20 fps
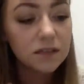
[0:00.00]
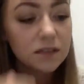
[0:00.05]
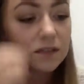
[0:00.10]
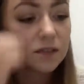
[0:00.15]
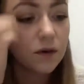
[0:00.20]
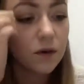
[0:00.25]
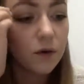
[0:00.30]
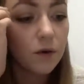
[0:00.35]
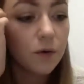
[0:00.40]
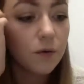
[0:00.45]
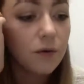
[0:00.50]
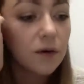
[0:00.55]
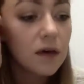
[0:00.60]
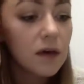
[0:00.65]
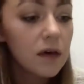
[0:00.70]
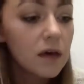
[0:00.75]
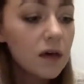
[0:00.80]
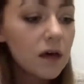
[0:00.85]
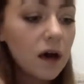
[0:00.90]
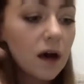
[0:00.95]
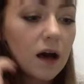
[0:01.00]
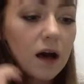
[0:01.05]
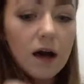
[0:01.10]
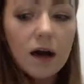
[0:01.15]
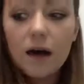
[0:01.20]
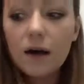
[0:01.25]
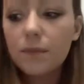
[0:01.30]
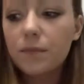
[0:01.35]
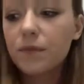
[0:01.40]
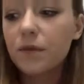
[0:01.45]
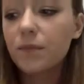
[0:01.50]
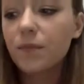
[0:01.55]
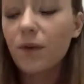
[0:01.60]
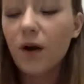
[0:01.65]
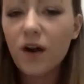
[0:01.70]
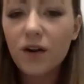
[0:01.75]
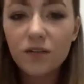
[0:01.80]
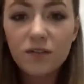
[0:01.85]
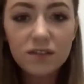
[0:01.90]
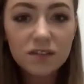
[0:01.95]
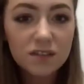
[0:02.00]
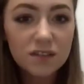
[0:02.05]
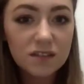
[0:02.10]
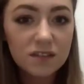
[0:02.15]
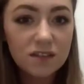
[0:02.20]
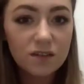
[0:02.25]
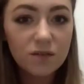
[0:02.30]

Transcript: So the bottles